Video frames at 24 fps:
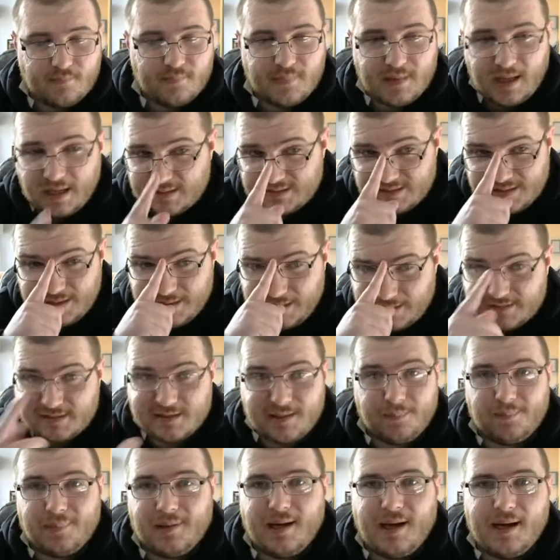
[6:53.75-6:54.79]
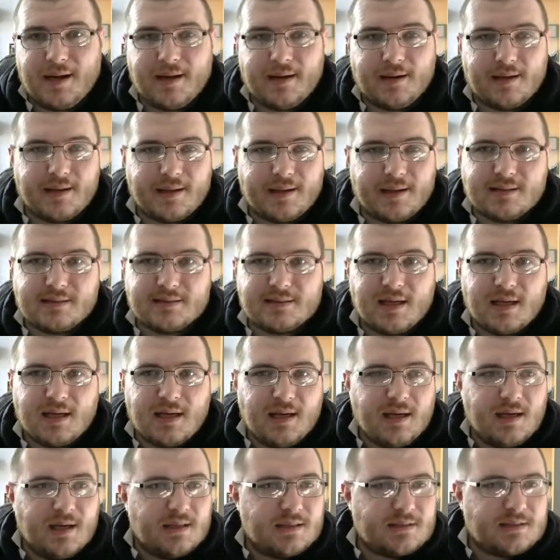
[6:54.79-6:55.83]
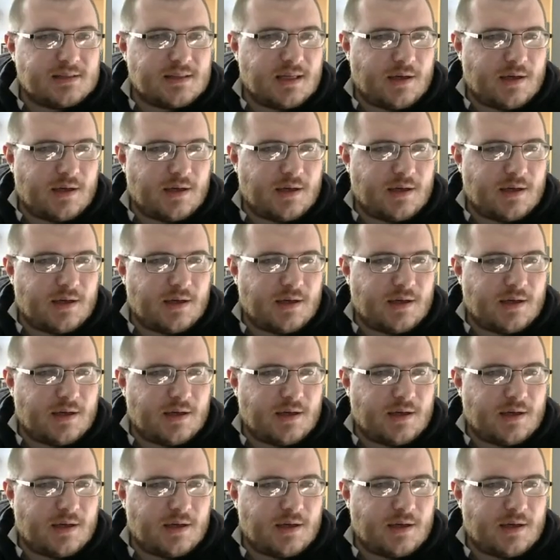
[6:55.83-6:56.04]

That's the plan at least. So